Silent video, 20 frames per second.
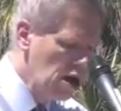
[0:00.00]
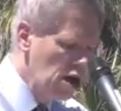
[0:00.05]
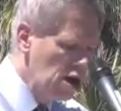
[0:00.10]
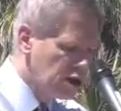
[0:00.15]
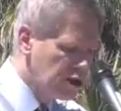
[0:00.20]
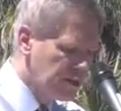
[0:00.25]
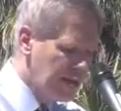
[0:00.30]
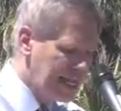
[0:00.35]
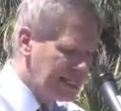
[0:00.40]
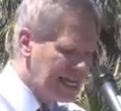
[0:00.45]

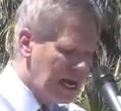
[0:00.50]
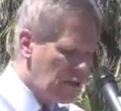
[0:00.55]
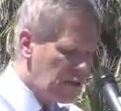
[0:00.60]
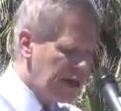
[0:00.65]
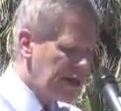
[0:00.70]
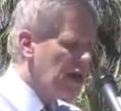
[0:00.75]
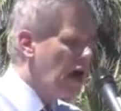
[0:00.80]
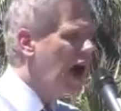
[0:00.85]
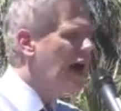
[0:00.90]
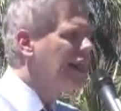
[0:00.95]
So that's how
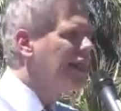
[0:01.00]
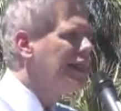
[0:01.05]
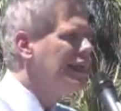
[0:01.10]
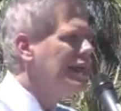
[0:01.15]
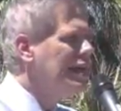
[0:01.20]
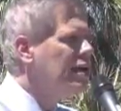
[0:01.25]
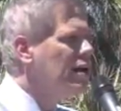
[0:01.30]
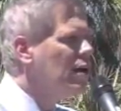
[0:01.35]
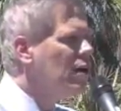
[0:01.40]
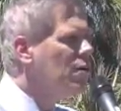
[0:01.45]
we got
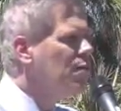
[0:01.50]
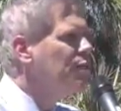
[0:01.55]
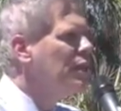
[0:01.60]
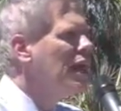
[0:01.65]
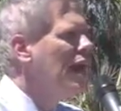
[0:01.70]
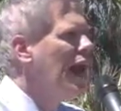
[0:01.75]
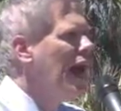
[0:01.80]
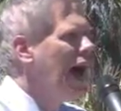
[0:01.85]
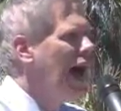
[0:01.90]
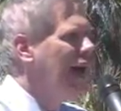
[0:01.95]
here.
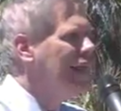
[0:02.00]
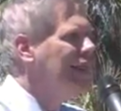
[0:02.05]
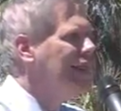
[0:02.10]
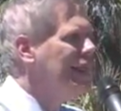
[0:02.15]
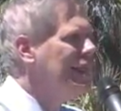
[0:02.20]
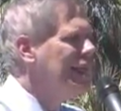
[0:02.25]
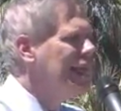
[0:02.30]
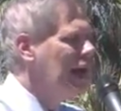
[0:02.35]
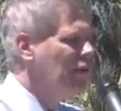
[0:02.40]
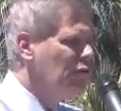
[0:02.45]
I
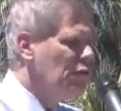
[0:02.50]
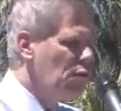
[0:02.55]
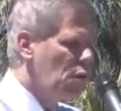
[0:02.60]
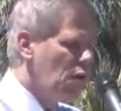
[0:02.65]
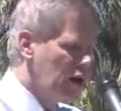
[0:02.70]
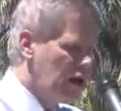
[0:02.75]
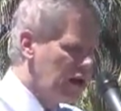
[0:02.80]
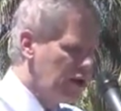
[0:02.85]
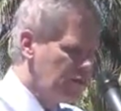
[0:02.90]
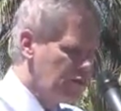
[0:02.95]
think
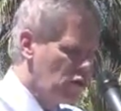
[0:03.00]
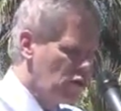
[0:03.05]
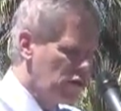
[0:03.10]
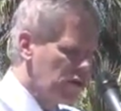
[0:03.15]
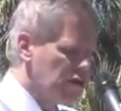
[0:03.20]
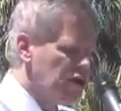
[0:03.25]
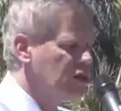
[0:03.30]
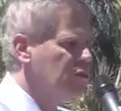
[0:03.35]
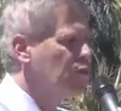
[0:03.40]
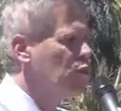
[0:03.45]
everyone on the
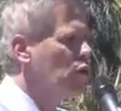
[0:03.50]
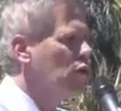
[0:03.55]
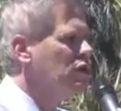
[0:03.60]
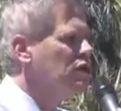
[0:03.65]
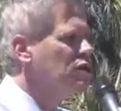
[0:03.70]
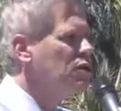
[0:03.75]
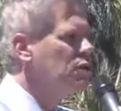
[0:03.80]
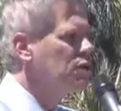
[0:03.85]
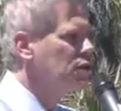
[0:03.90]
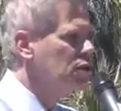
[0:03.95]
board
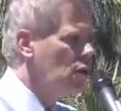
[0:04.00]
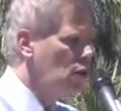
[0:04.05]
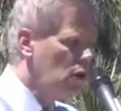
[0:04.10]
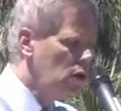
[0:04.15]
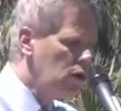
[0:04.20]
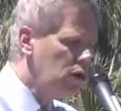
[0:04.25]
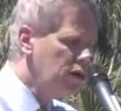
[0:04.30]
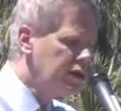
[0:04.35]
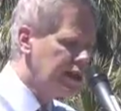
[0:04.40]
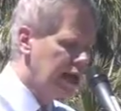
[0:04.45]
supports those
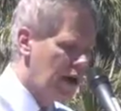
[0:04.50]
goals.